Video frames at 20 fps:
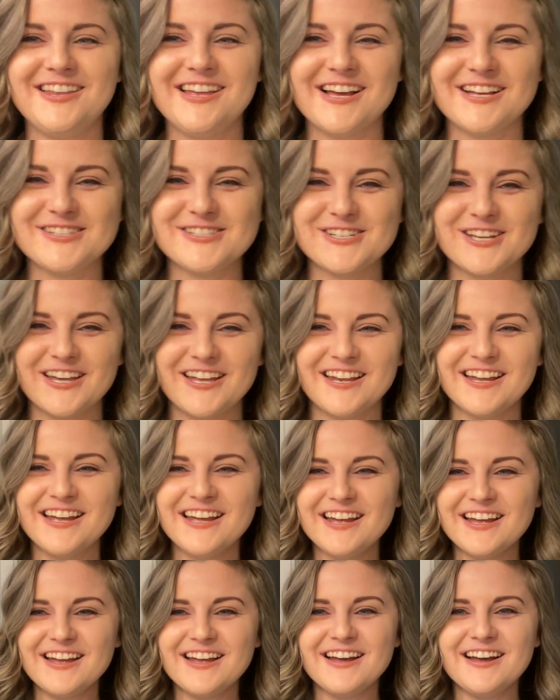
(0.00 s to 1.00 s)
That's good.
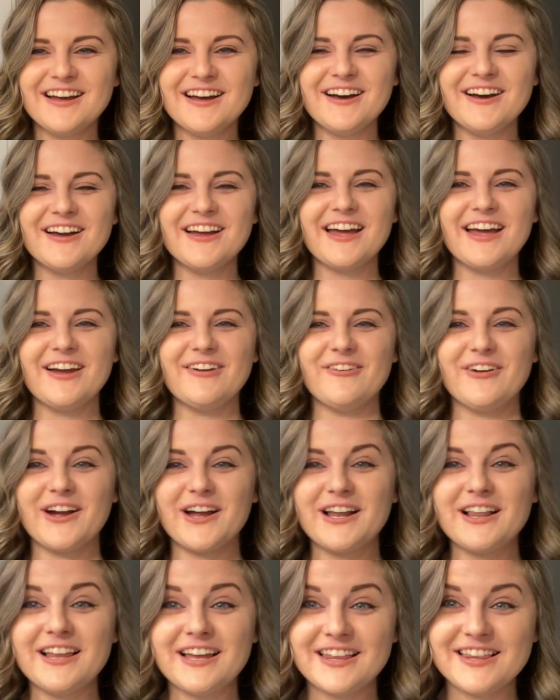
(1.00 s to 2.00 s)
Okay, we're
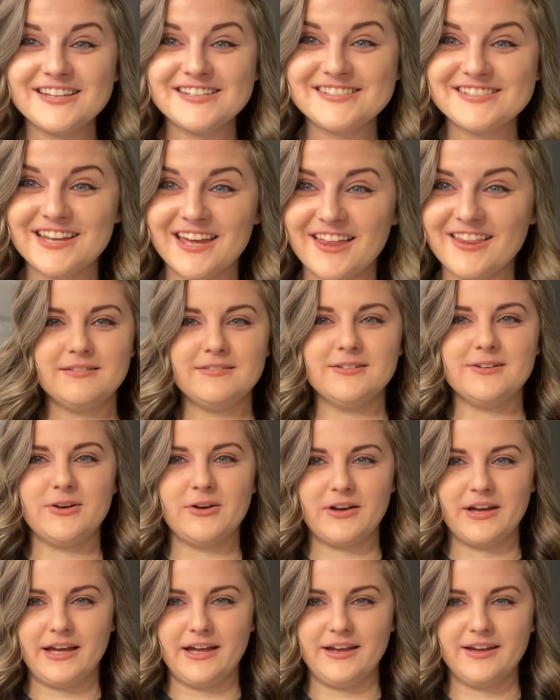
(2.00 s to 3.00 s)
gonna look at this together.
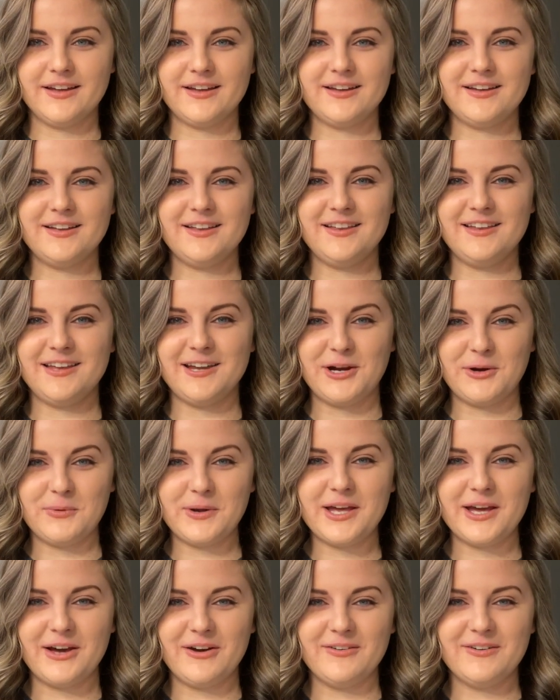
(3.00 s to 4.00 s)
Okay, here we
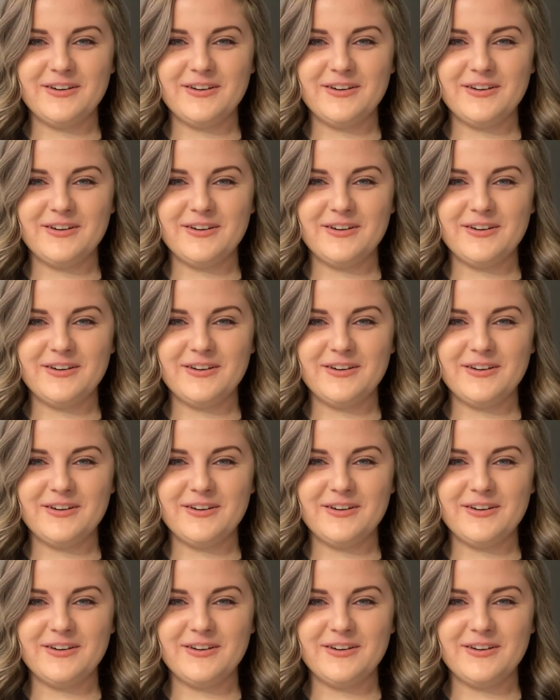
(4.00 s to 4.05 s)
go.